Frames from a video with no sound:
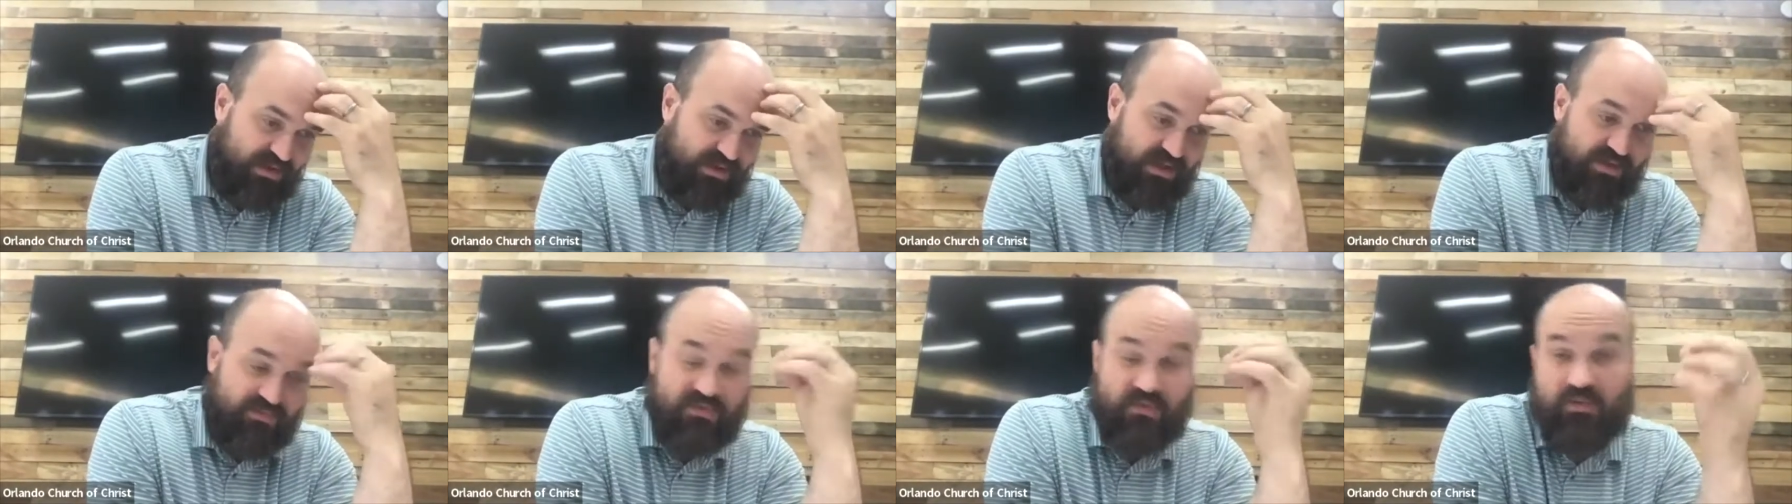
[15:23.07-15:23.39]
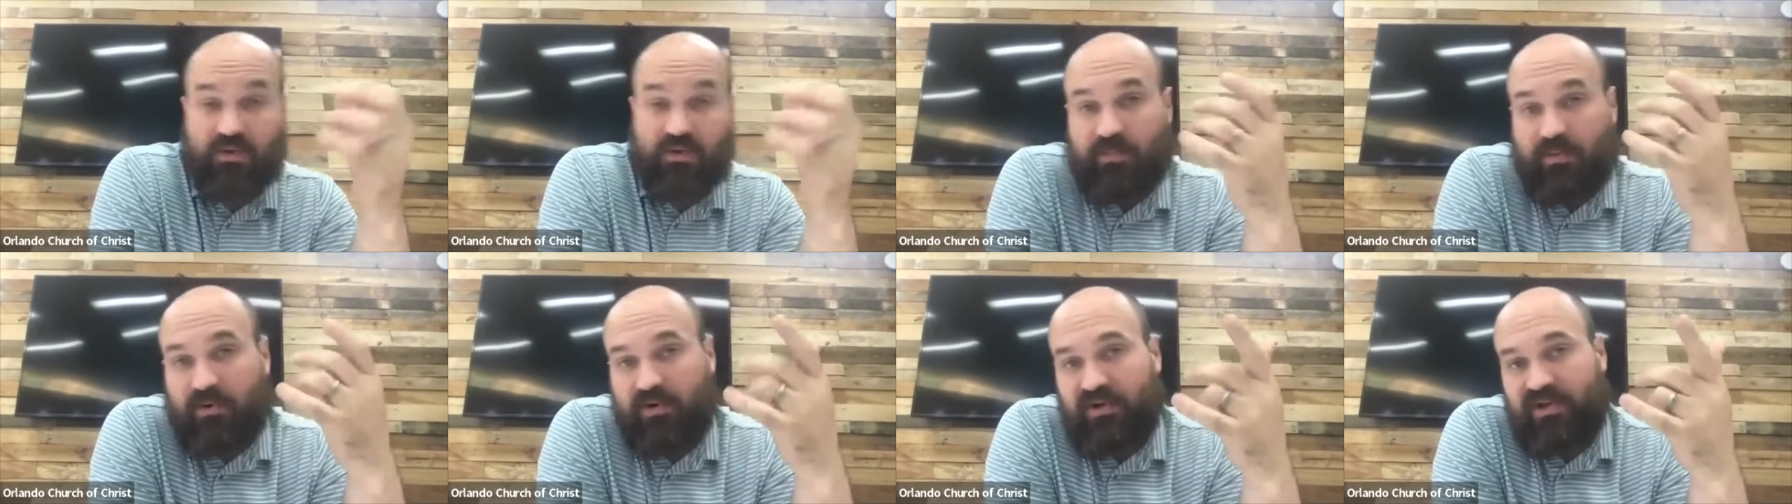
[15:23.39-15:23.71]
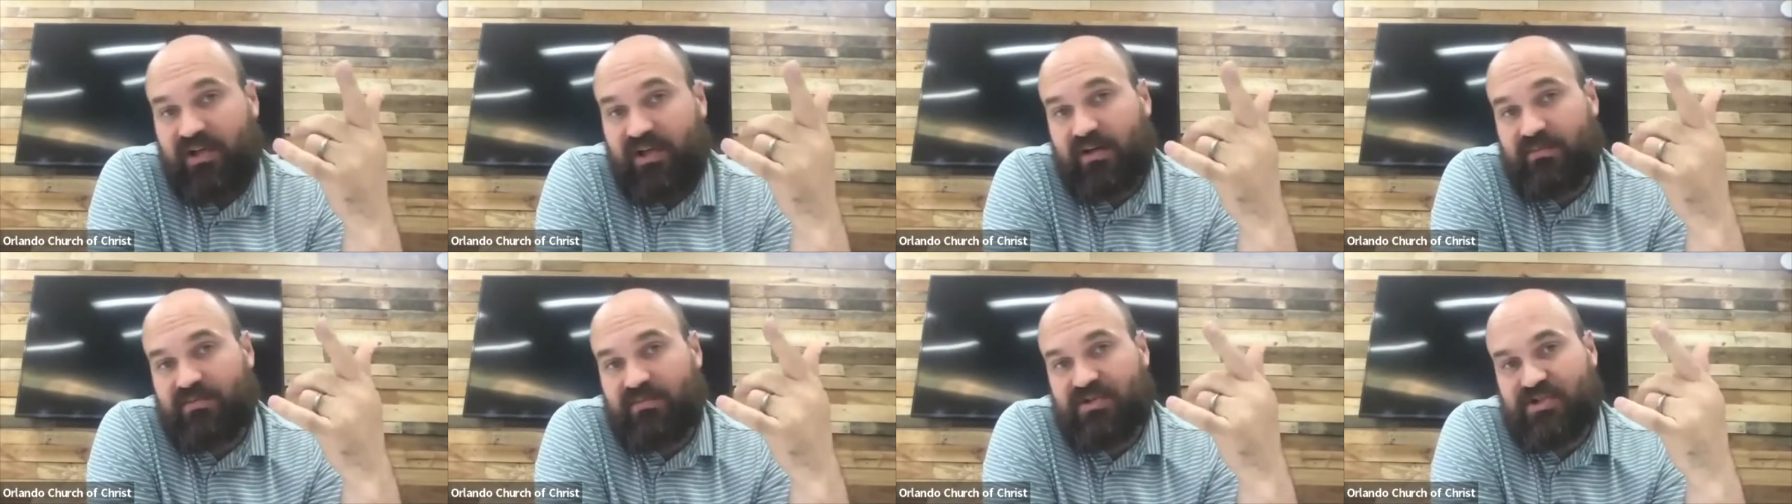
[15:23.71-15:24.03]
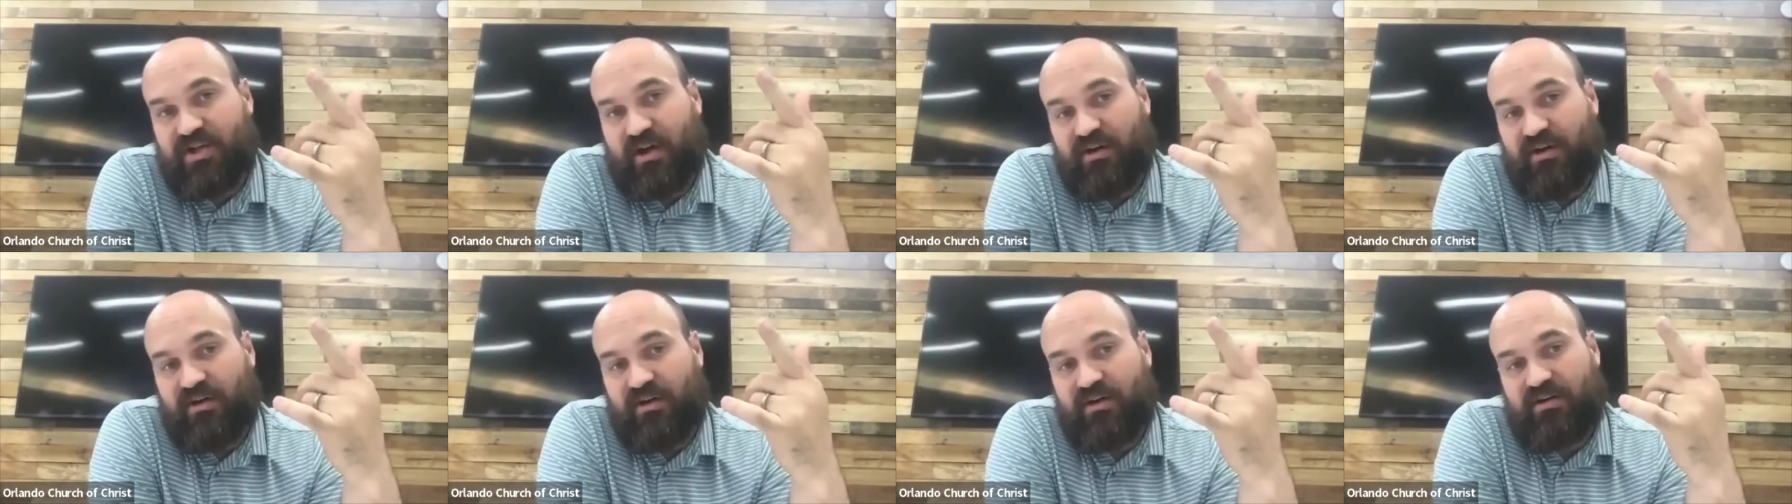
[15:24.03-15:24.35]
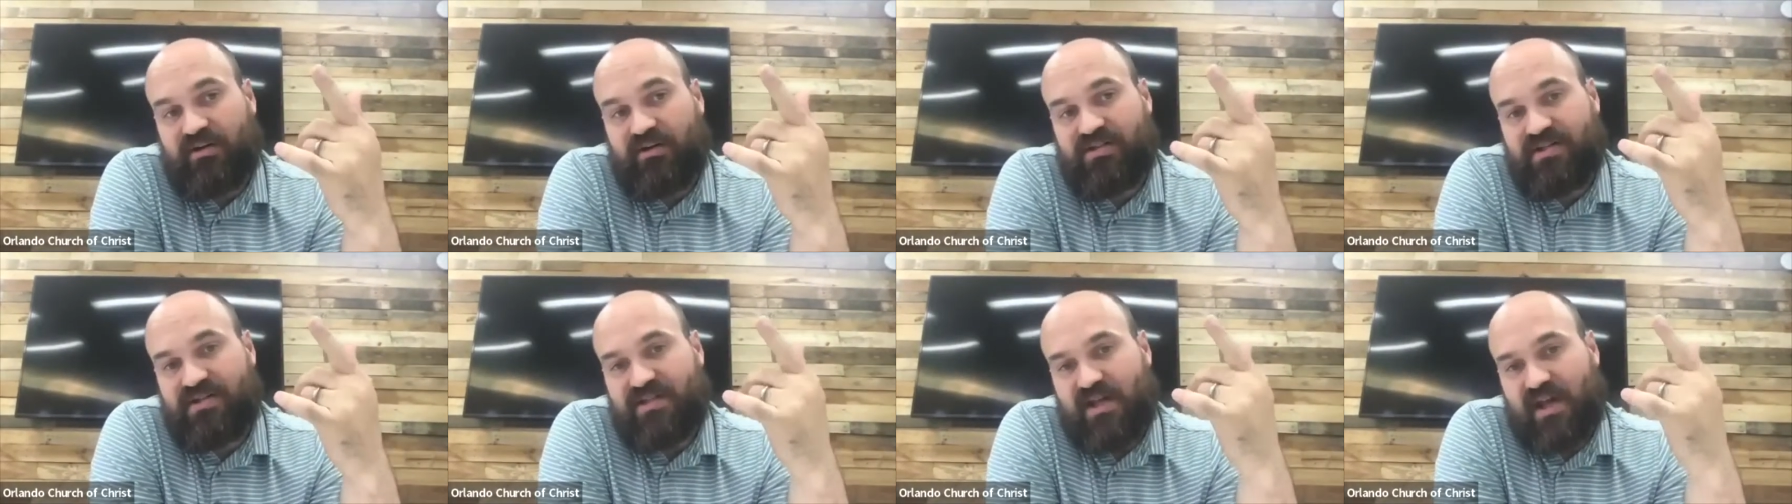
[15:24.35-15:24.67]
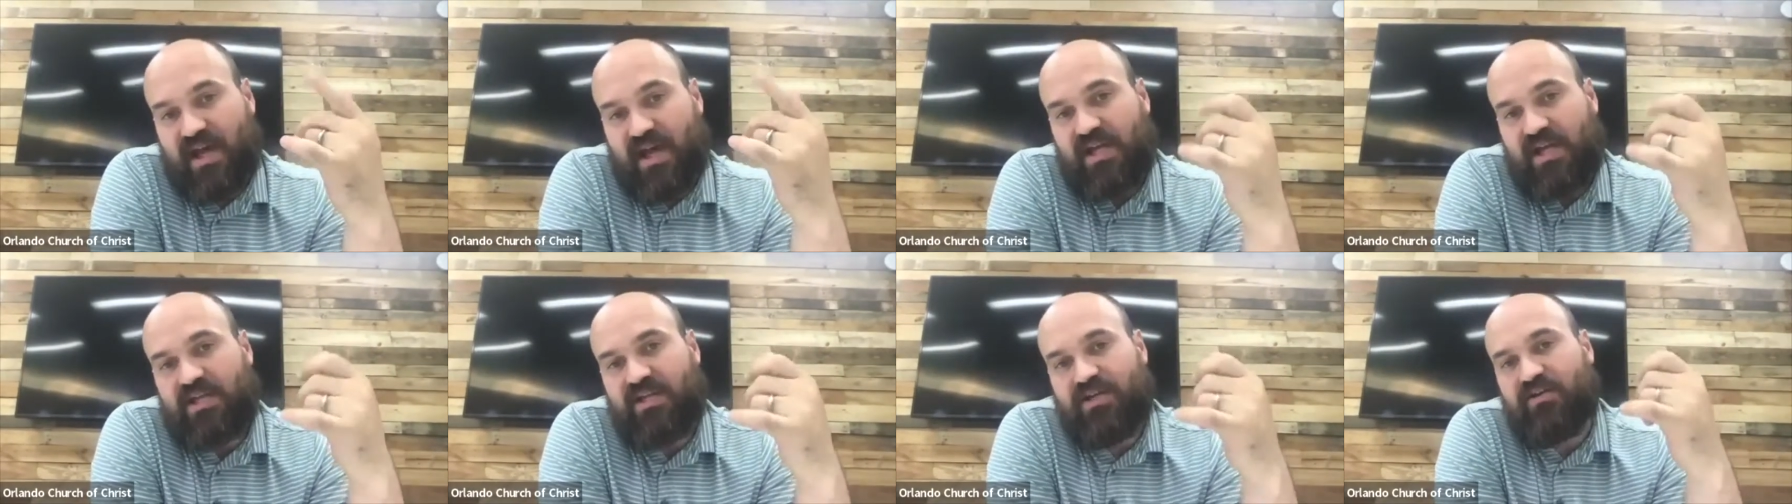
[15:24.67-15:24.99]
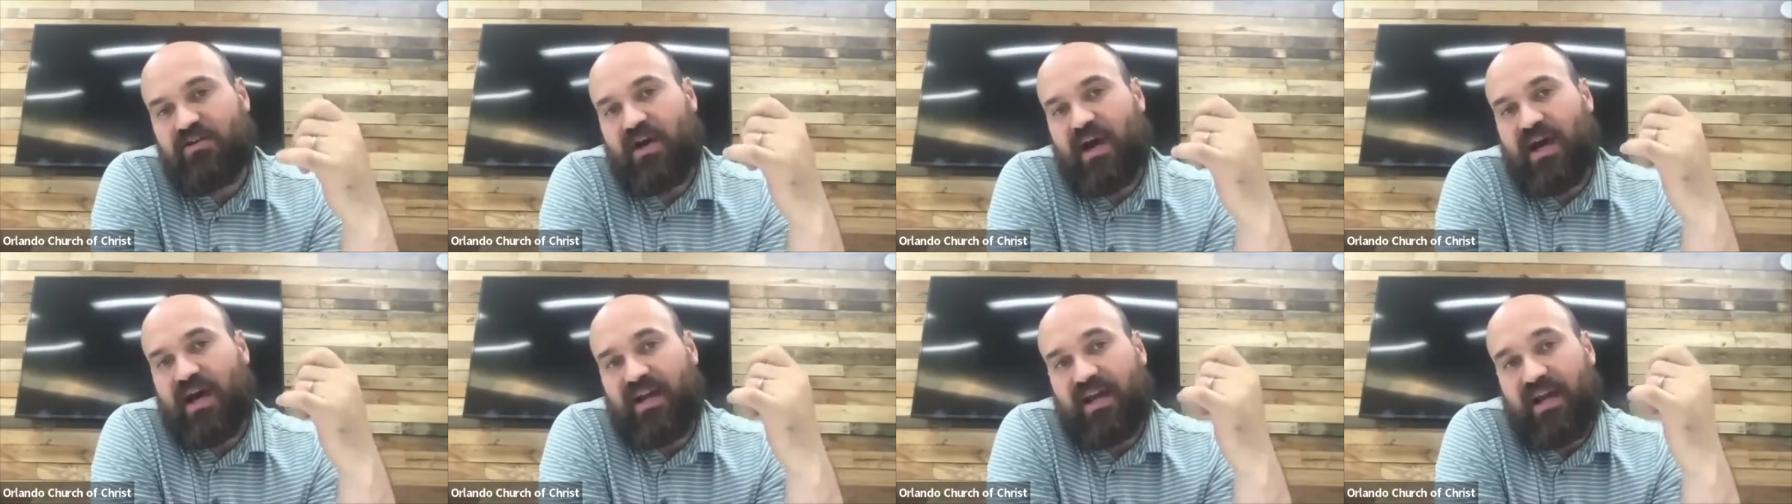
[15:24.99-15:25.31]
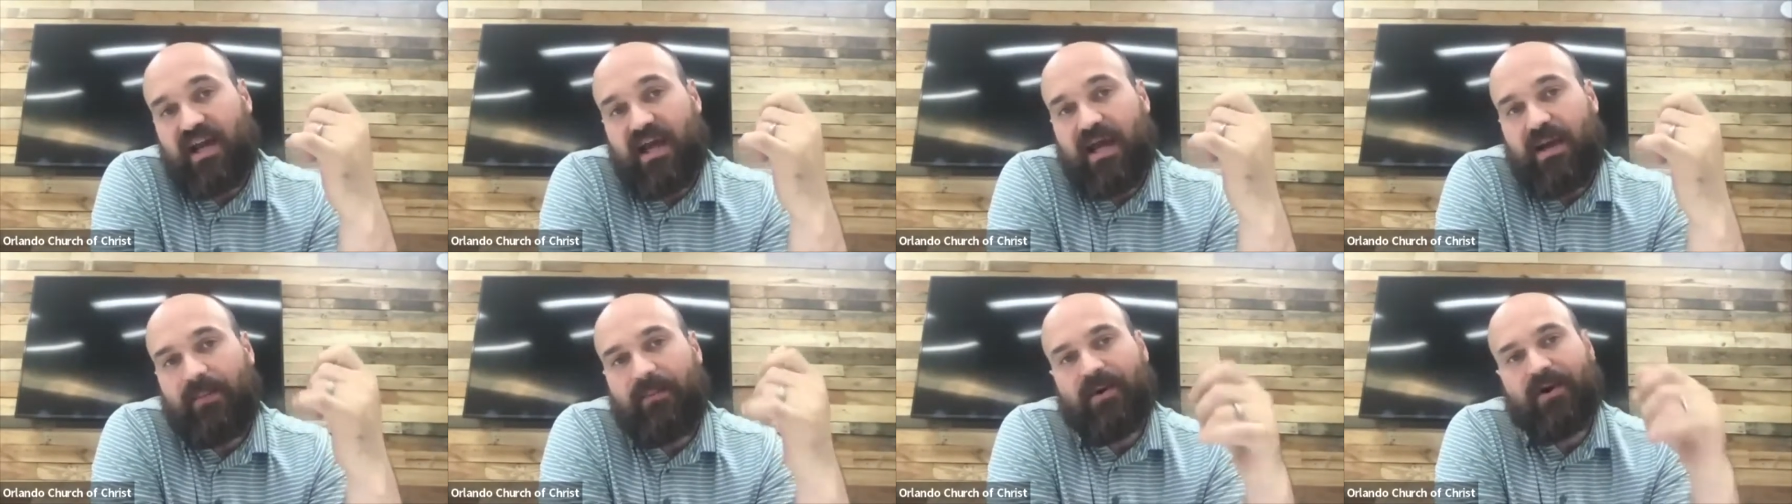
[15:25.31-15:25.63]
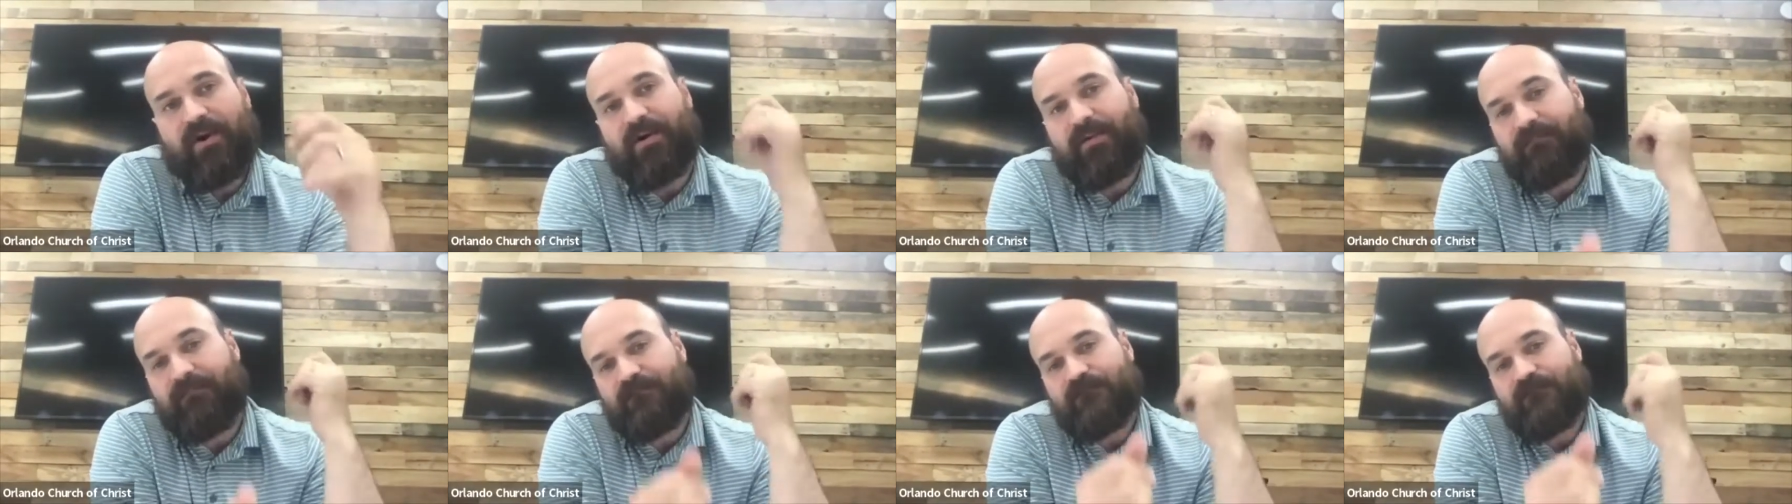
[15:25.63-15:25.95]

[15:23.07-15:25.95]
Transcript: If you were putting up shutters and you had a hammer